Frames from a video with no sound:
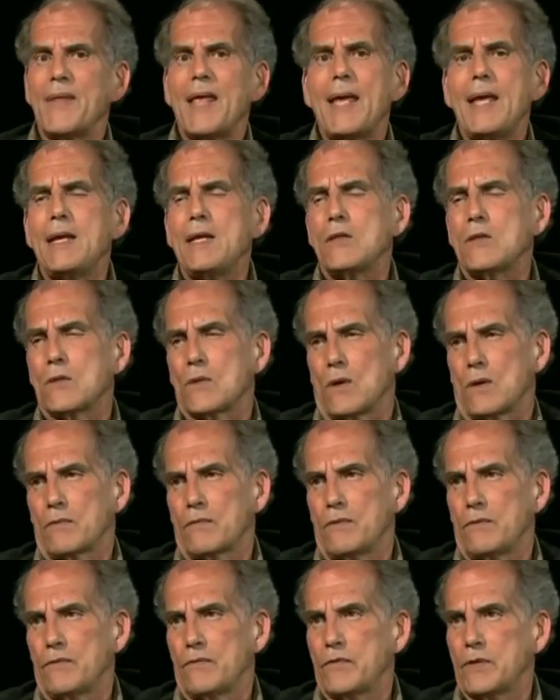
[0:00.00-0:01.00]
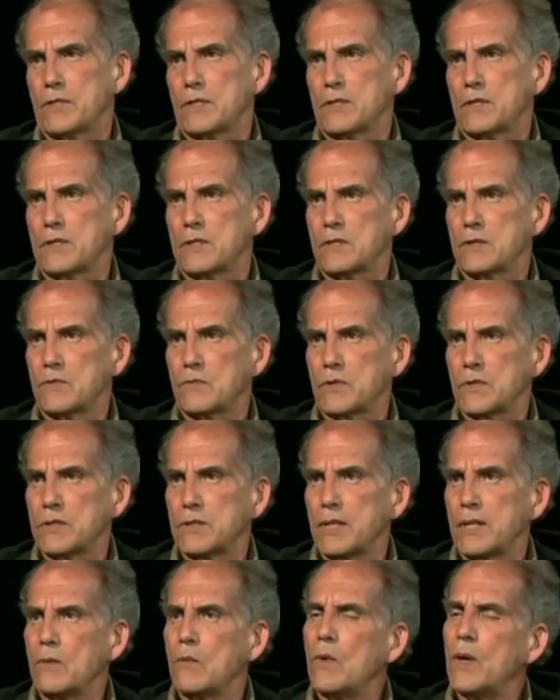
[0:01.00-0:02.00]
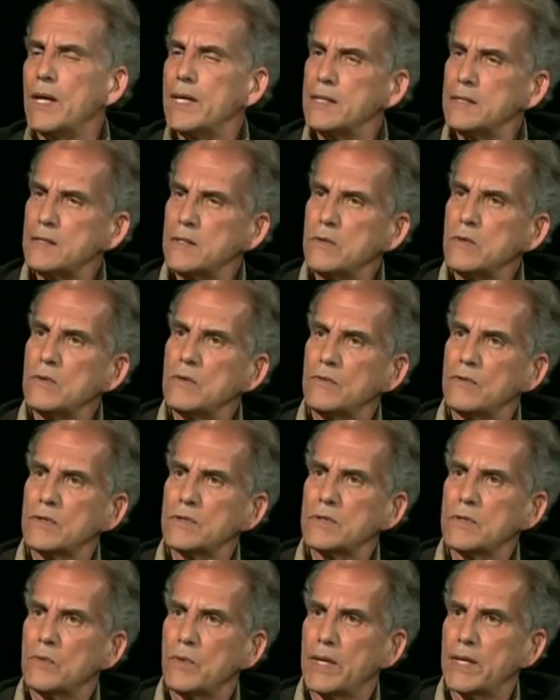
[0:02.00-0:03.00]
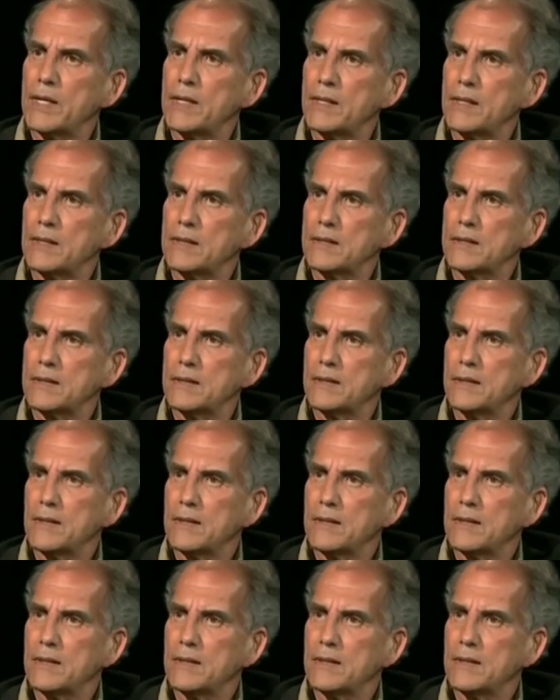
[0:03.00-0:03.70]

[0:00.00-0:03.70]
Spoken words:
Any thoughtful physicist will say, why is the universe the way it is?